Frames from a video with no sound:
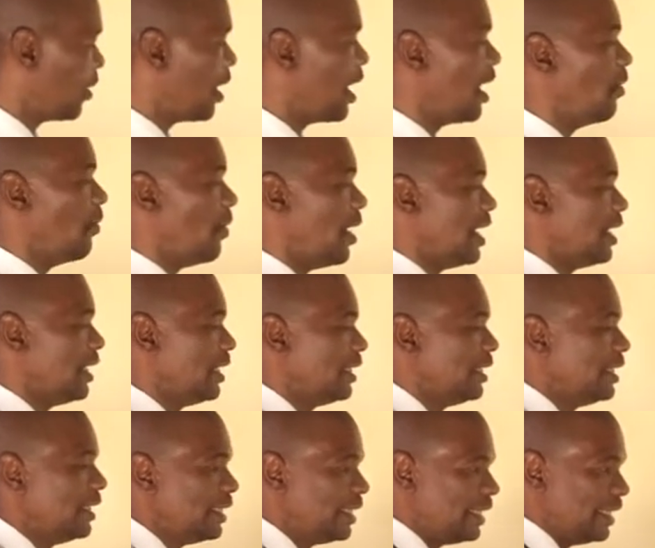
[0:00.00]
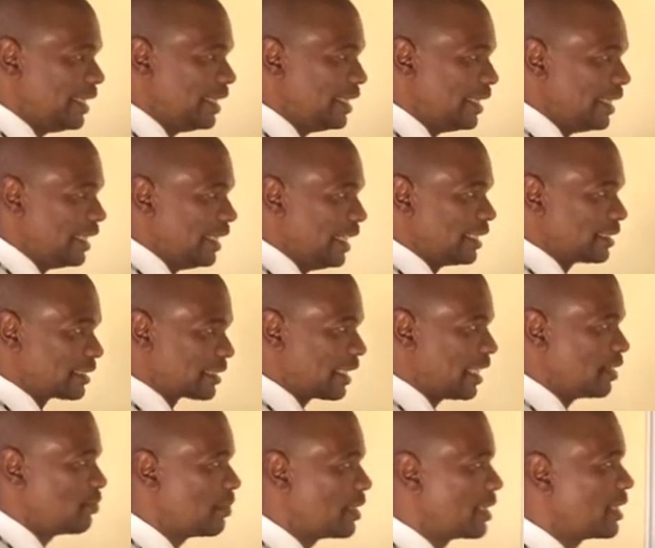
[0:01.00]
our, let's
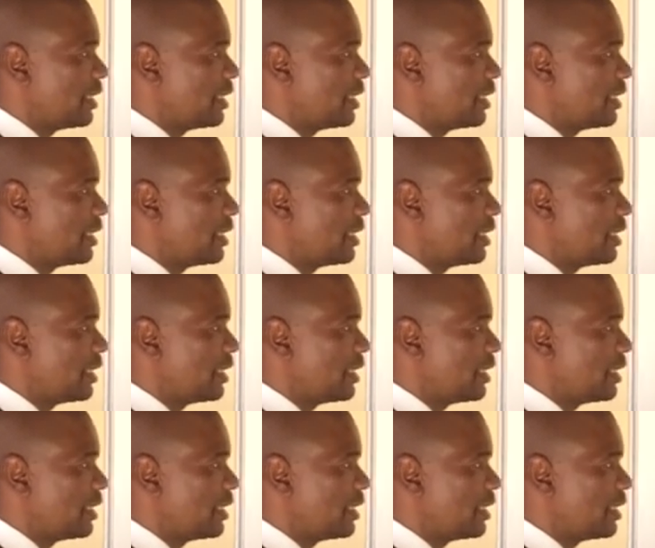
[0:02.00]
start with